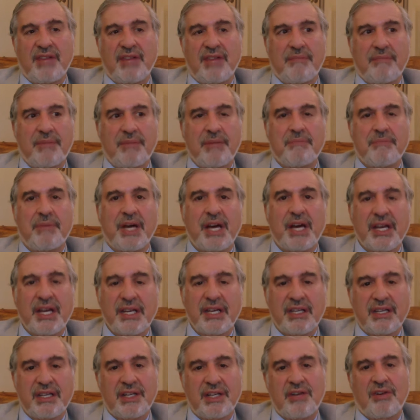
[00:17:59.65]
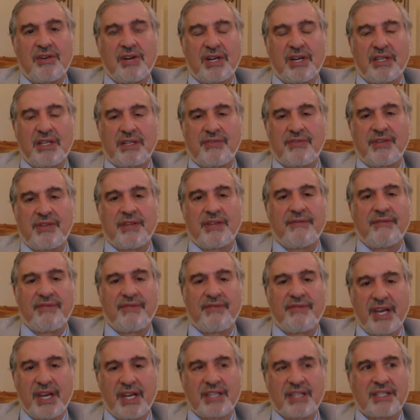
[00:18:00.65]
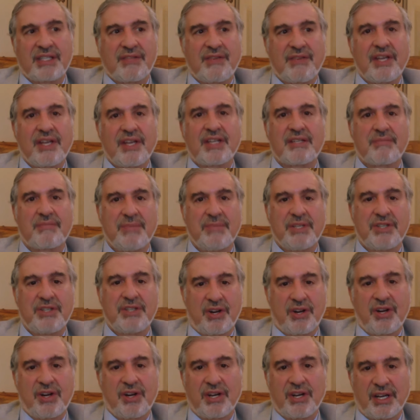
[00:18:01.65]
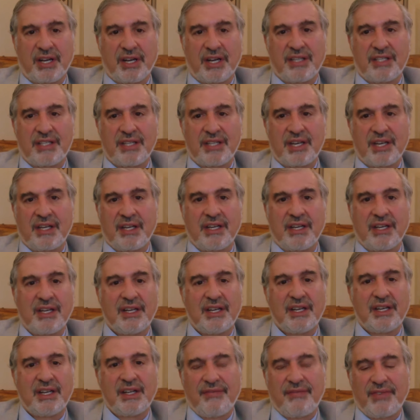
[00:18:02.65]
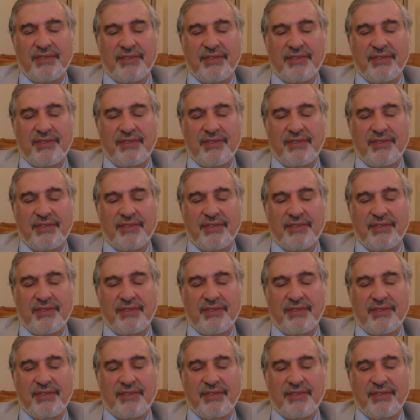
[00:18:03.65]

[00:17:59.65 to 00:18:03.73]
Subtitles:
have that, but by and large, for the vast majority, I'd say,